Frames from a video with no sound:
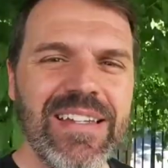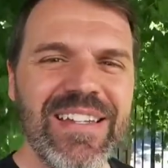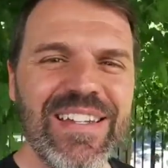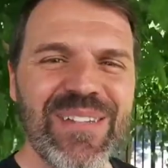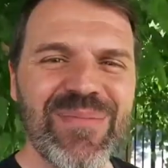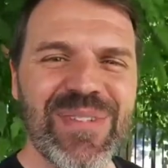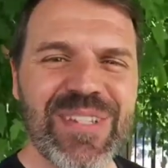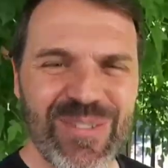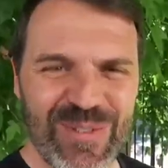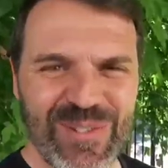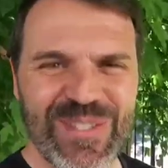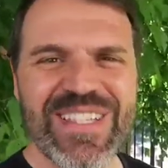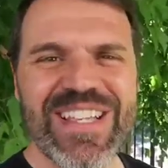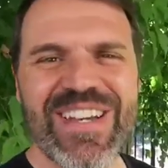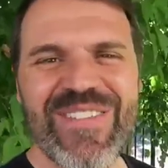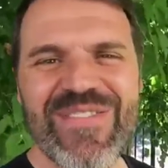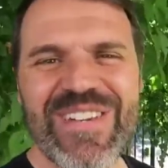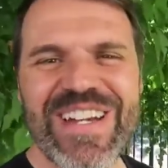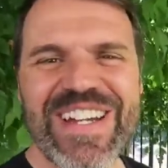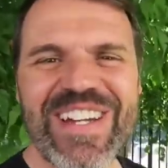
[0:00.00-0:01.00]
but
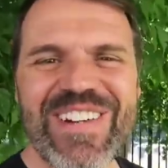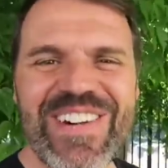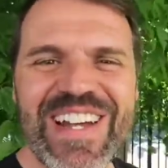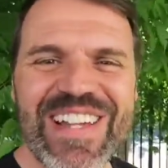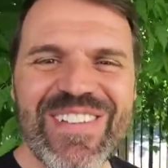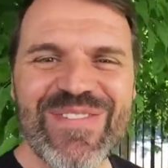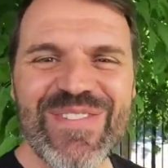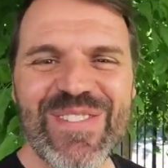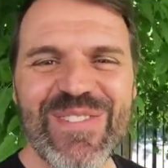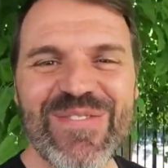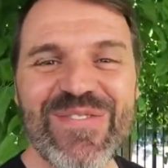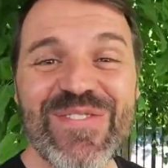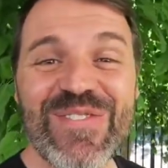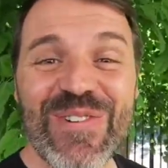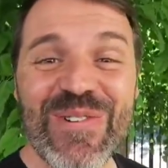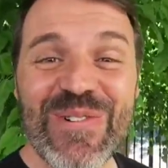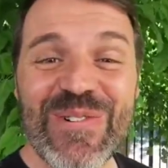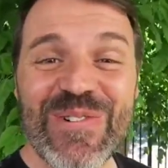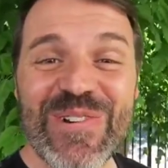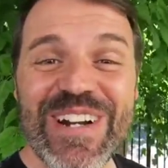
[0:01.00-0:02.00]
also very grateful
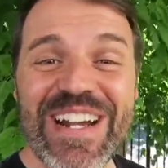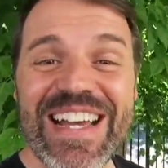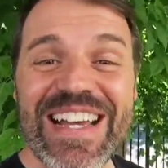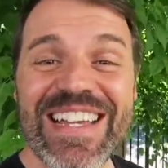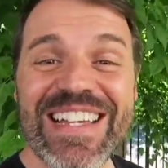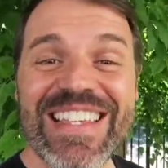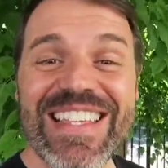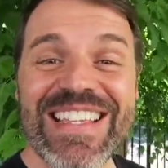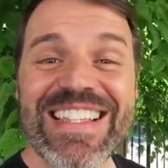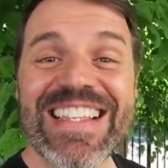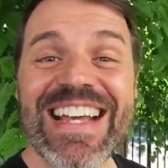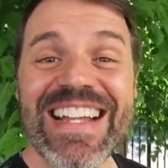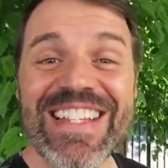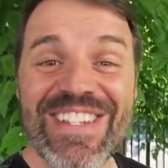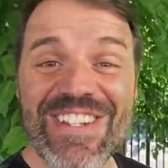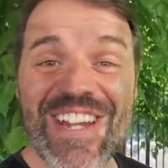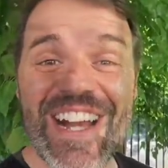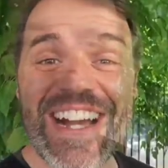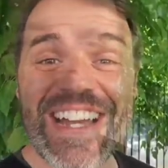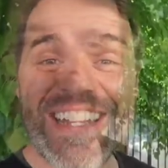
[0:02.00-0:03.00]
for the
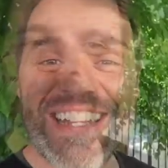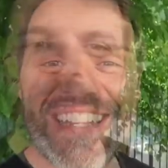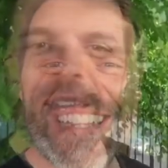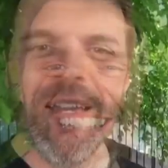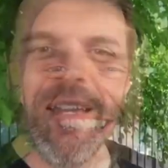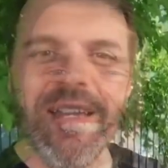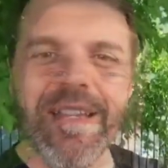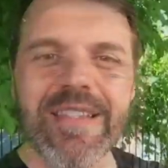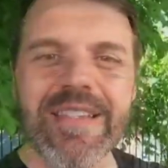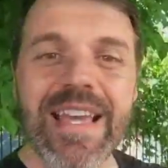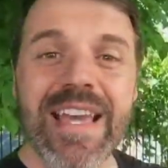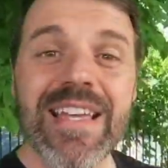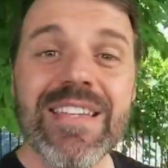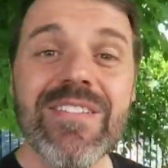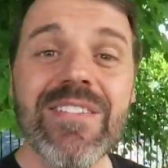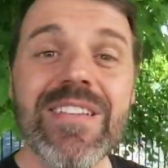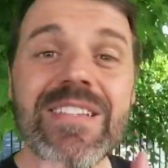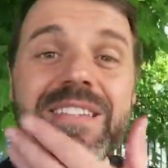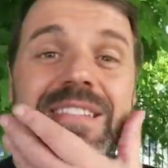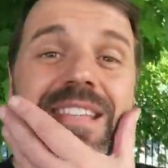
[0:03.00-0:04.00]
sunshine. So as
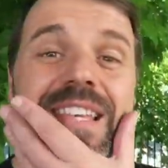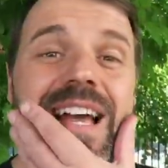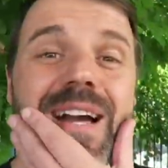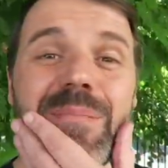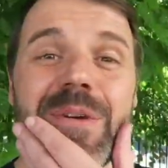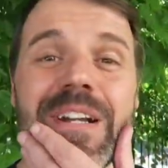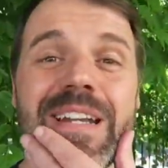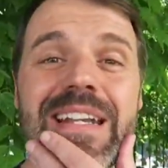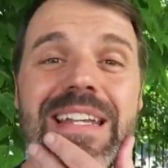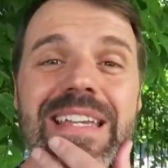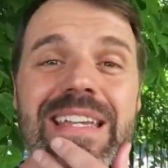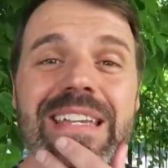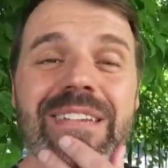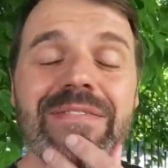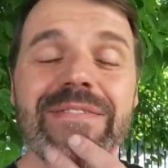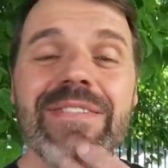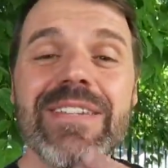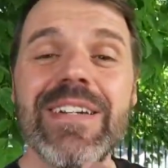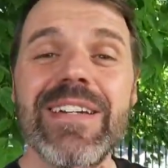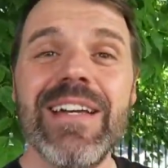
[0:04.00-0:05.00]
you can see, I'm on
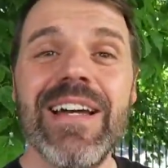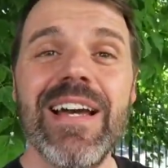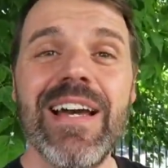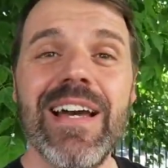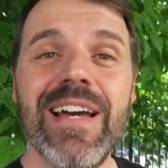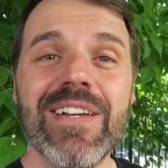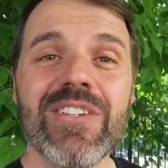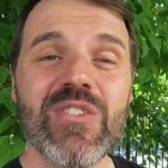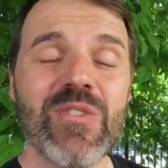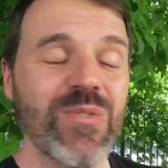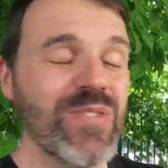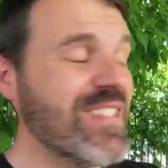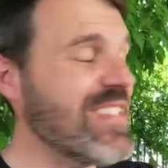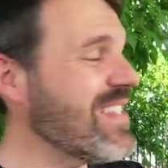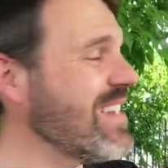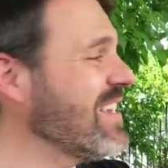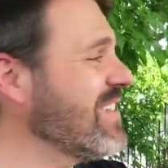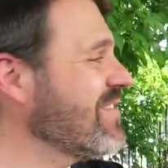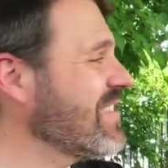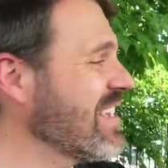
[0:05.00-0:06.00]
leave, short
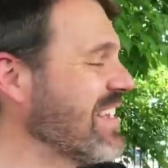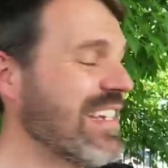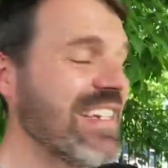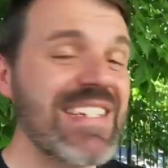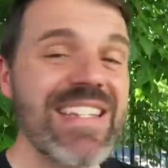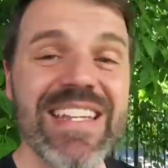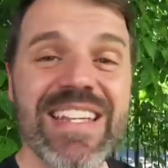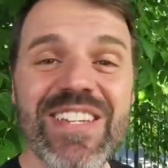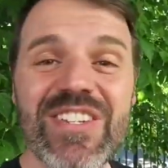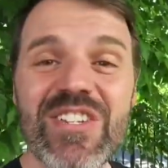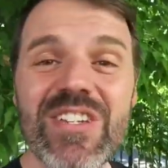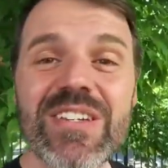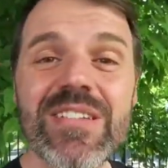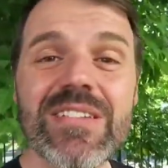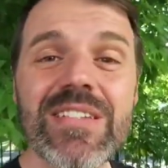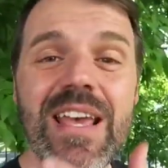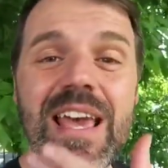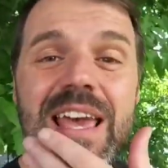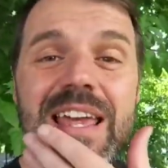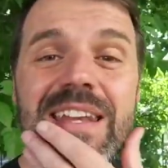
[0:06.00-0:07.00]
sleeves and a
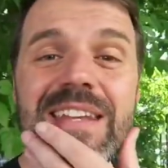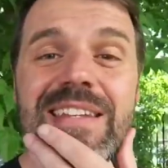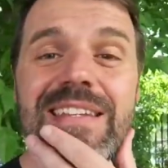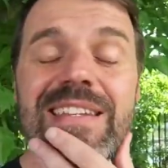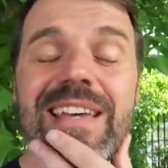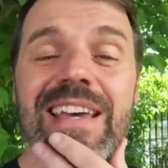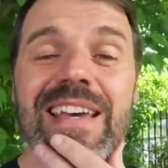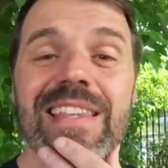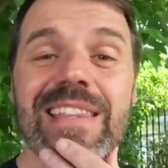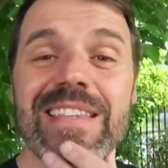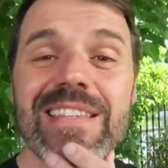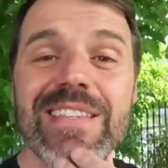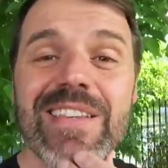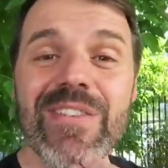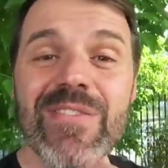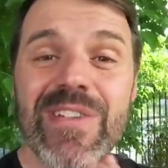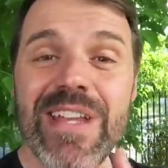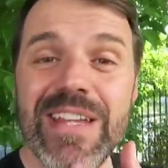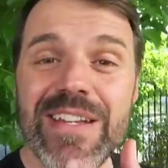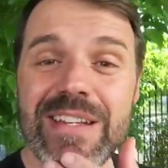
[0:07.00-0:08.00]
t-shirt and this
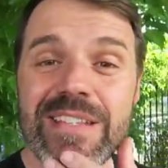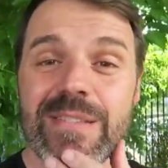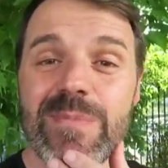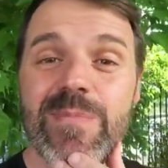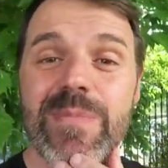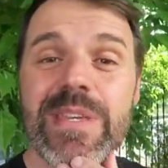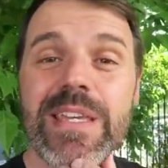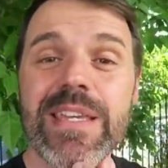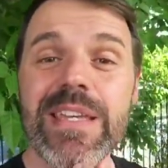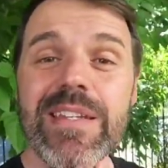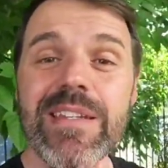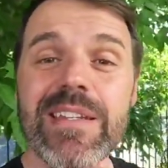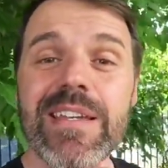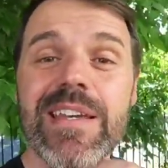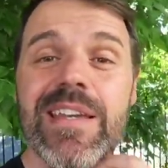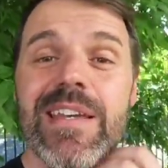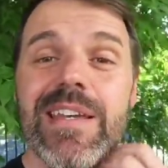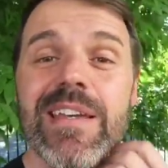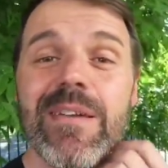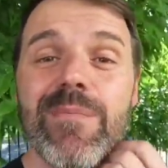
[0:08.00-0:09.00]
horrendous beard.
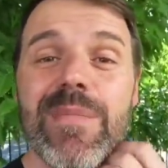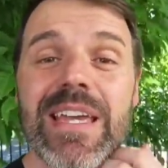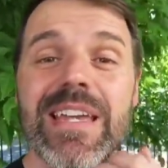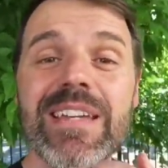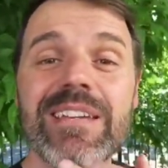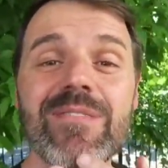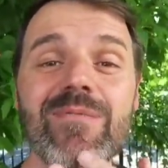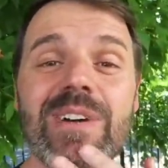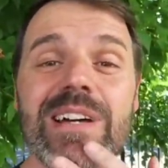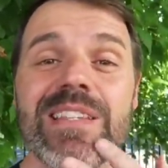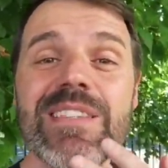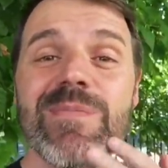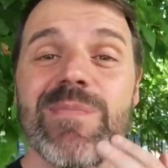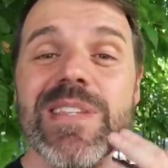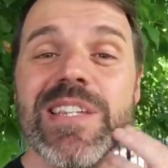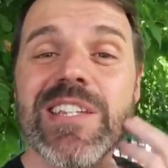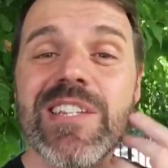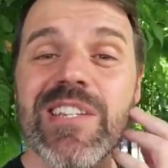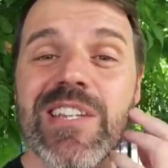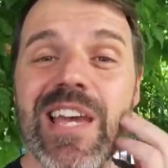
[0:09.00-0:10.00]
Megan wants
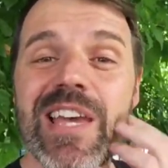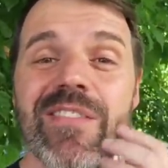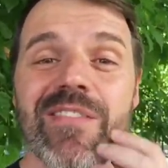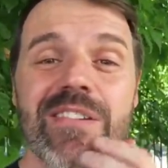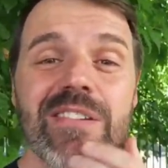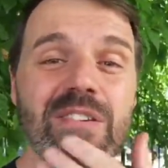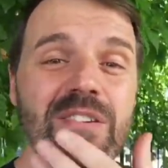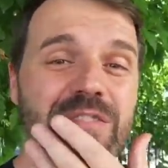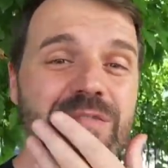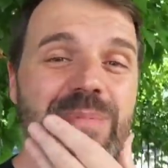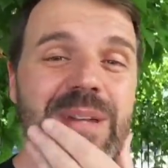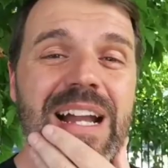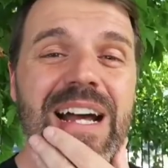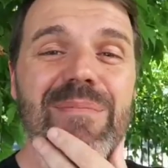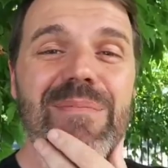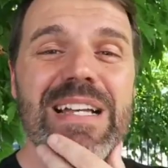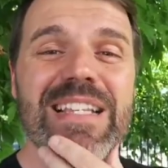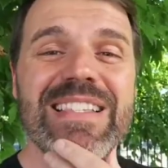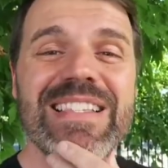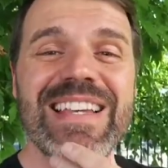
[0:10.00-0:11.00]
me to shave it off, but I
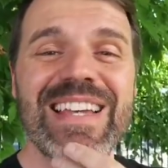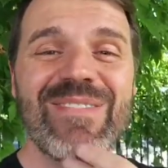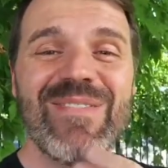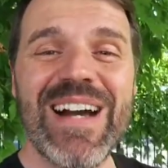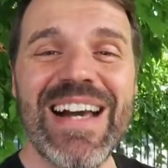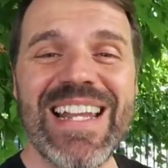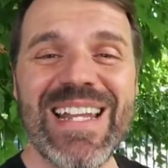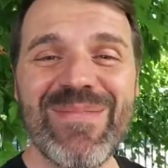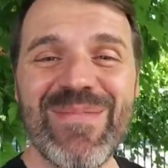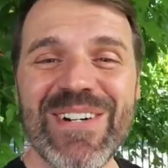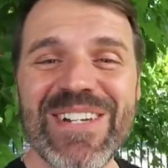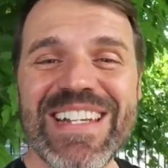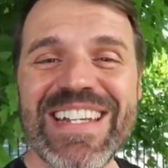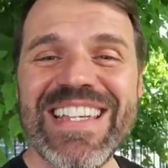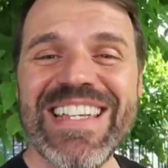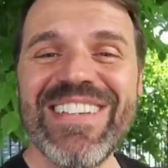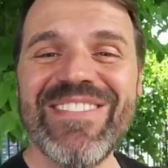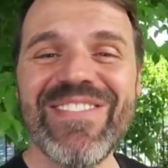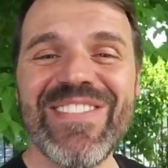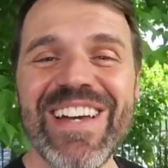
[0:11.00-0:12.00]
must say while I'm on
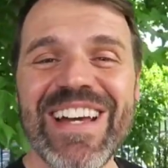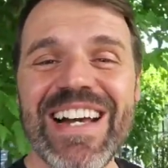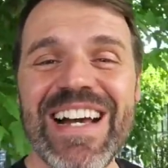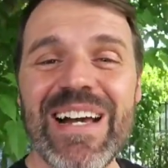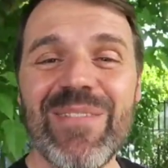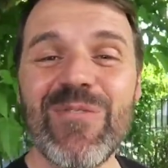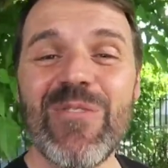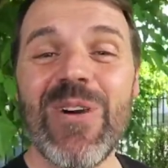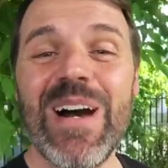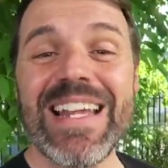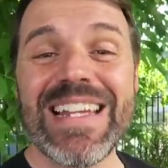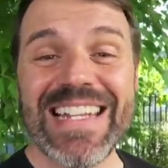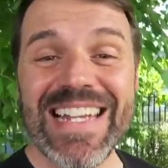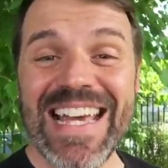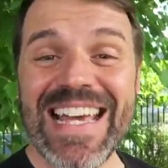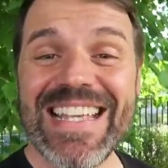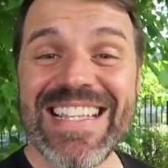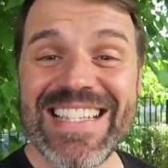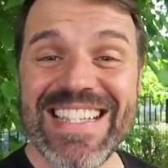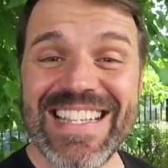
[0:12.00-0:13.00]
leave I'm quite
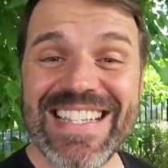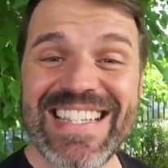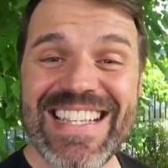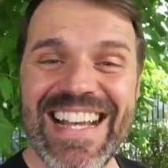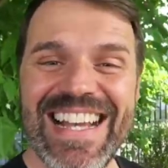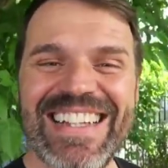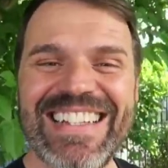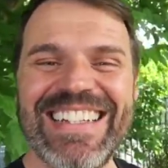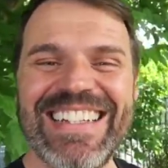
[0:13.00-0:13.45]
lazy, so